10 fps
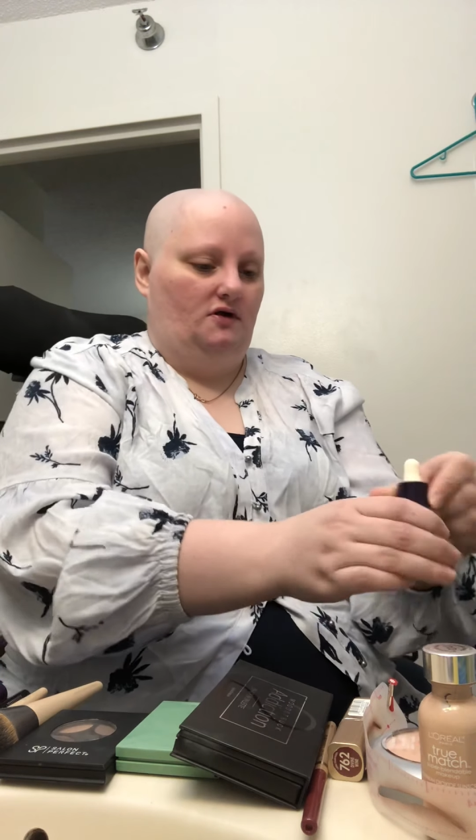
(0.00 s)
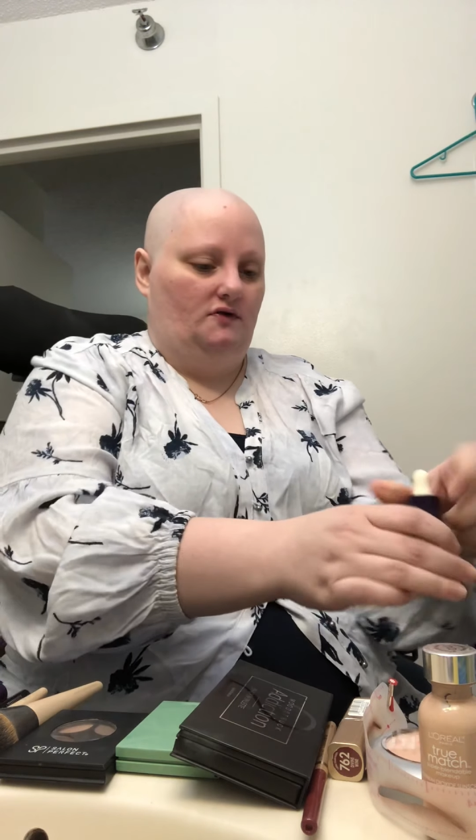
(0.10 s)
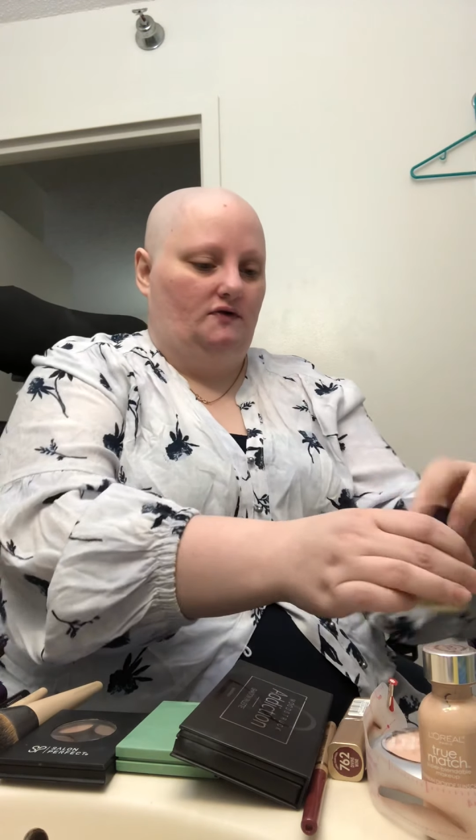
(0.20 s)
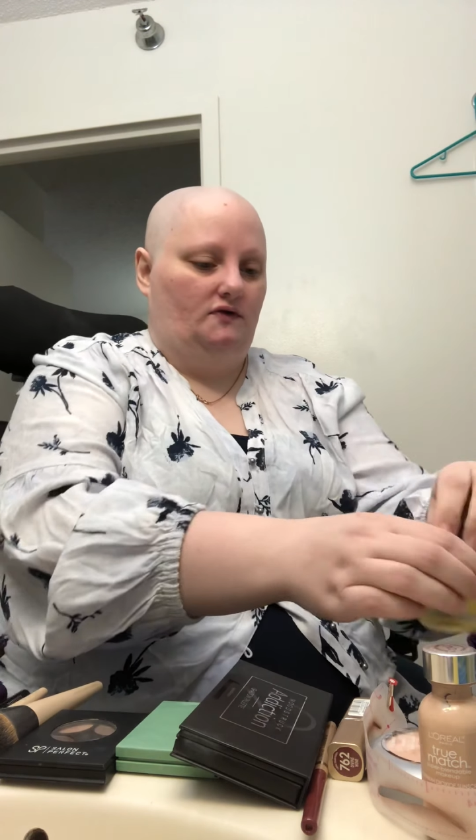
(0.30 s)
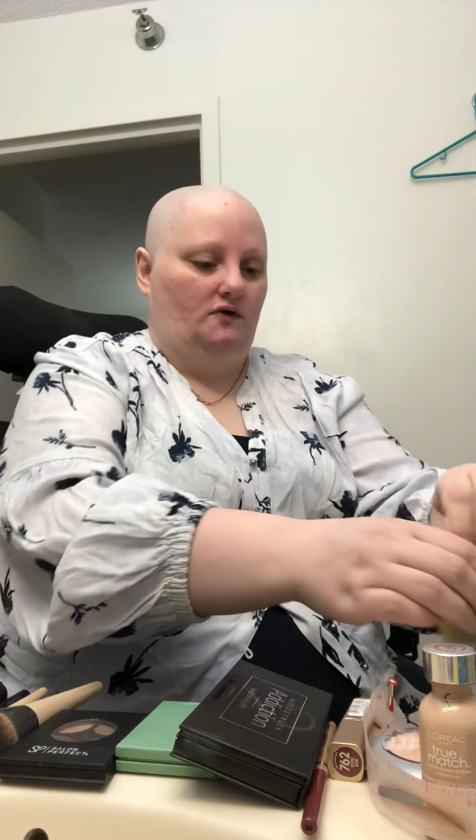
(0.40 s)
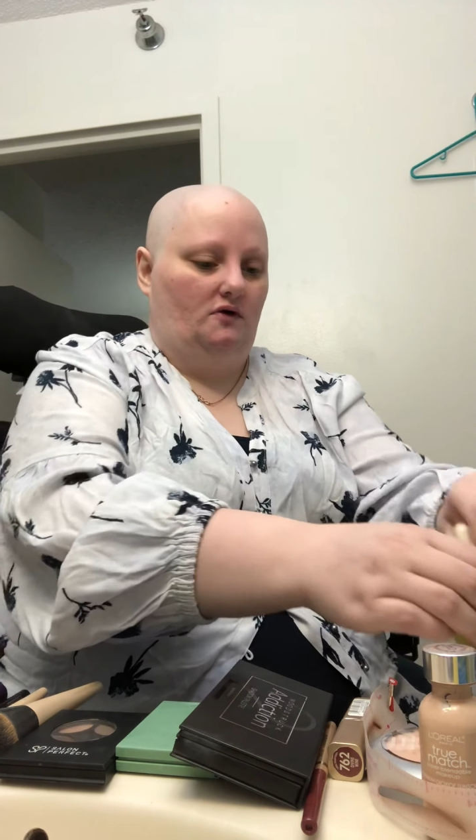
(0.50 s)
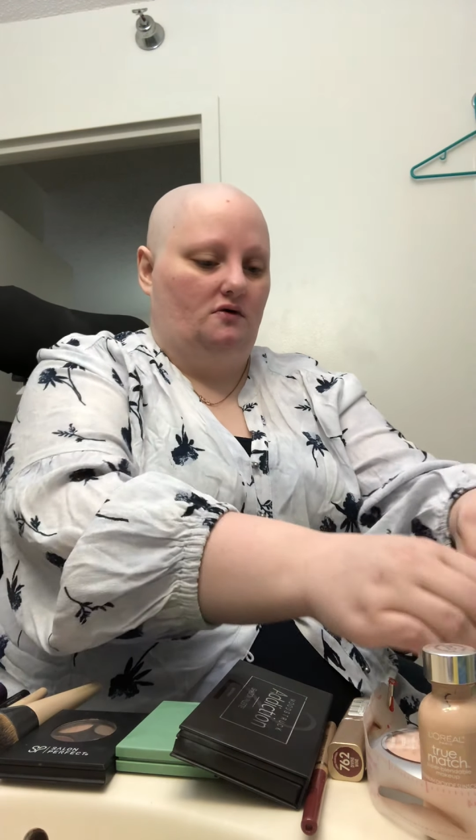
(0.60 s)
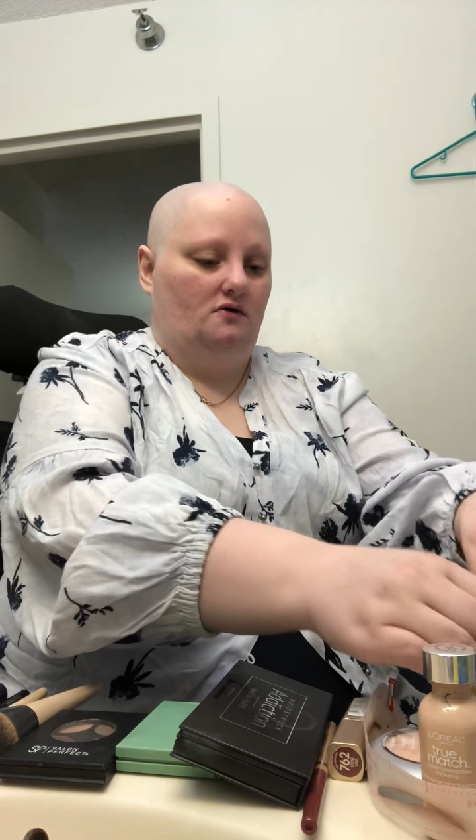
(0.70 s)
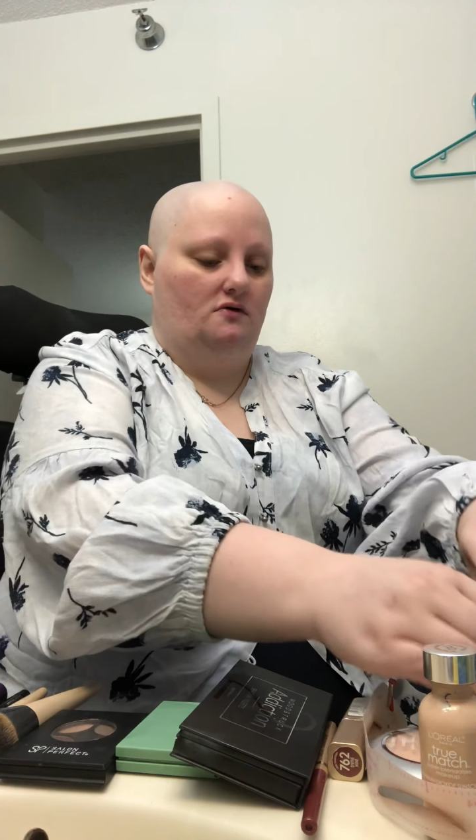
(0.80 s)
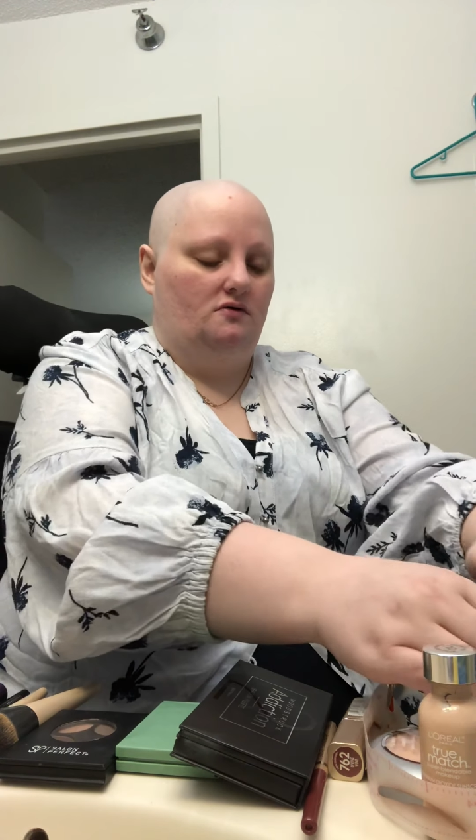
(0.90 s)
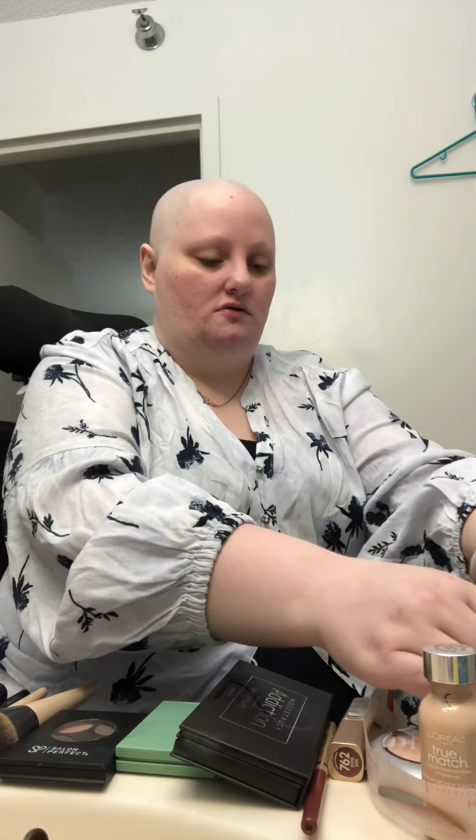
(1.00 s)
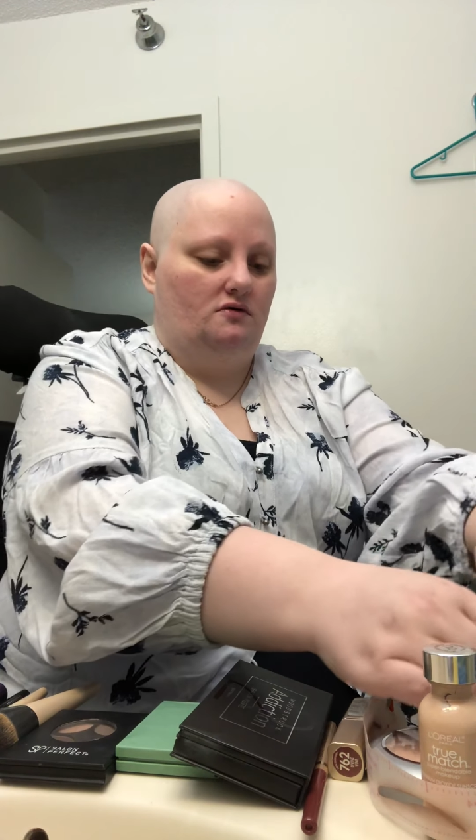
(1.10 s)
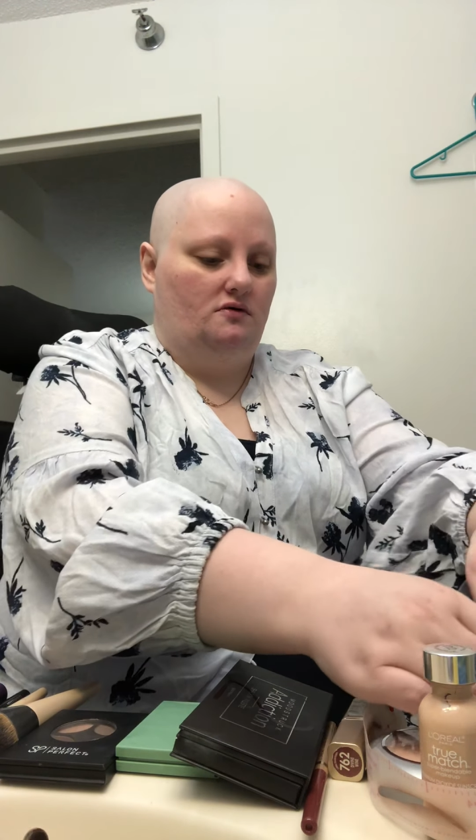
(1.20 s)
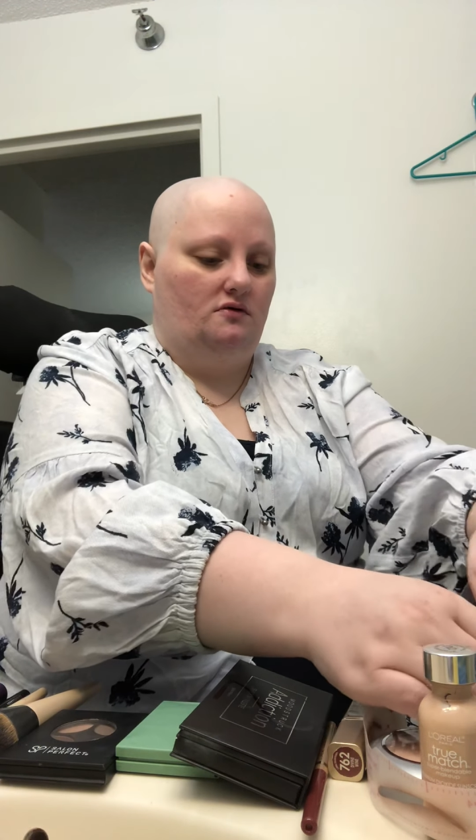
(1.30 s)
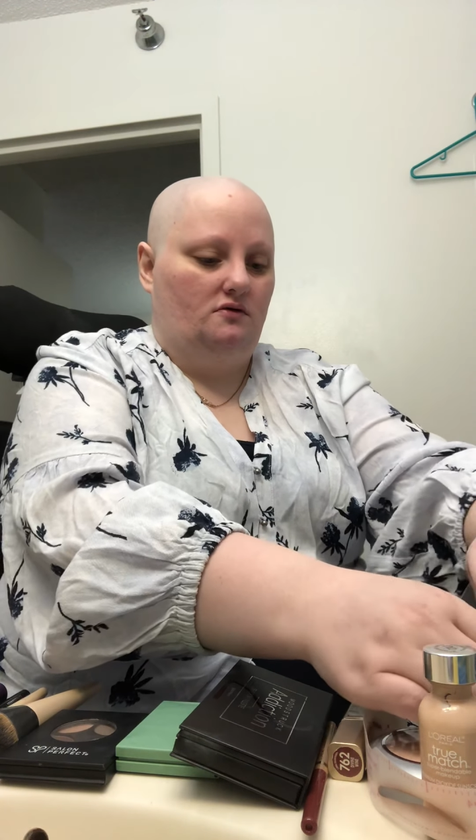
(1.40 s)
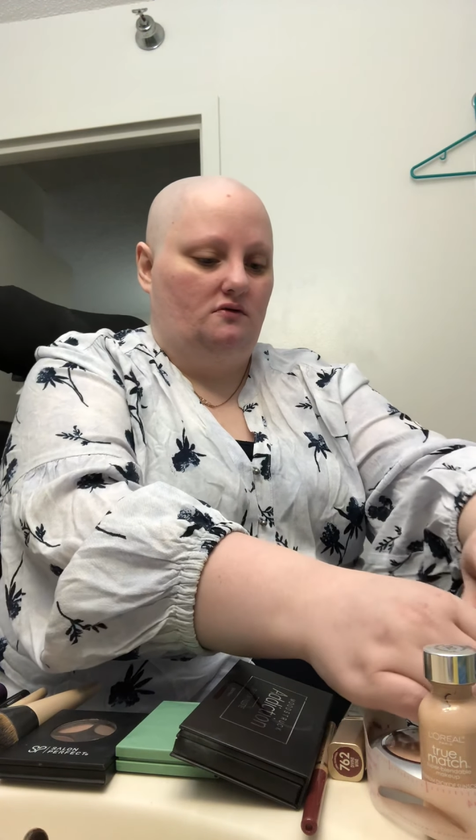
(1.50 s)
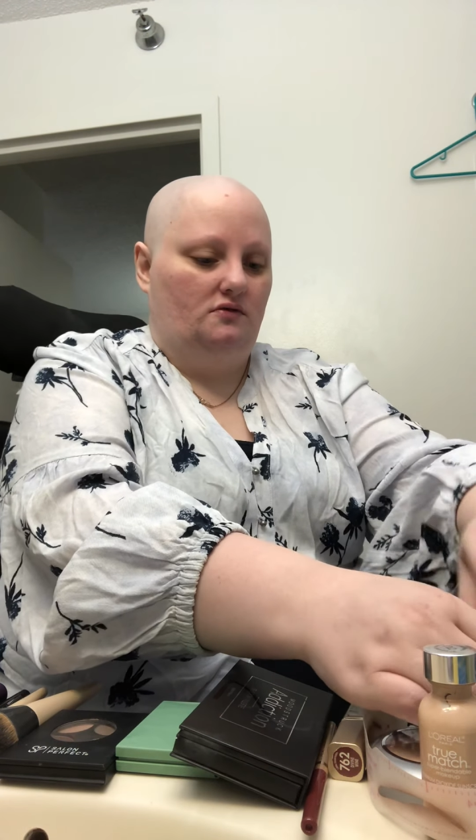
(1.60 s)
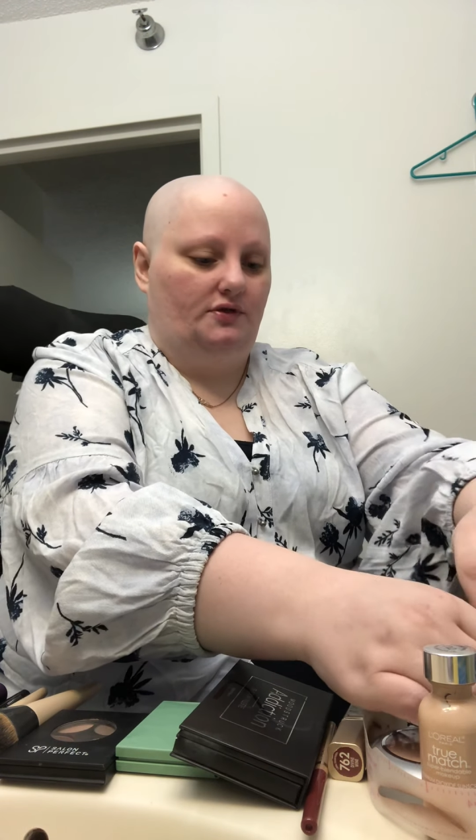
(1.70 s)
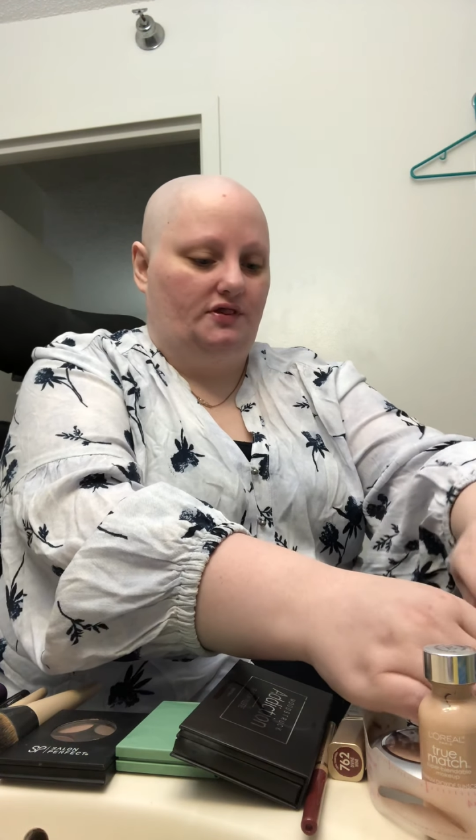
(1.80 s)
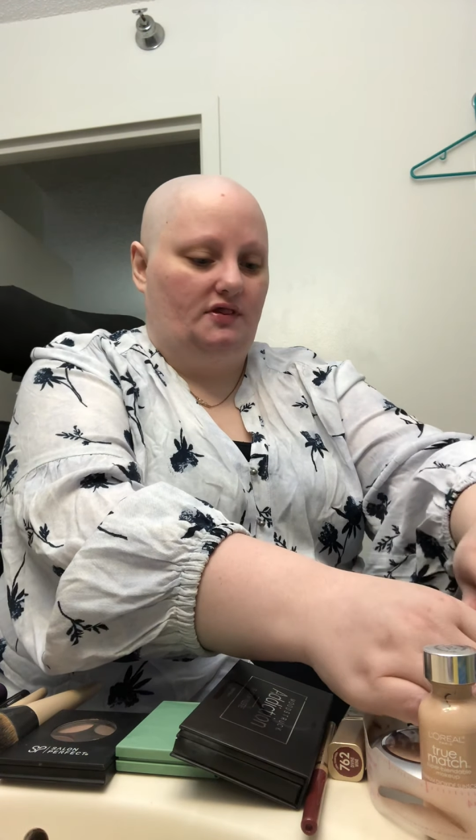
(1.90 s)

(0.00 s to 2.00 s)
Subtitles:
So with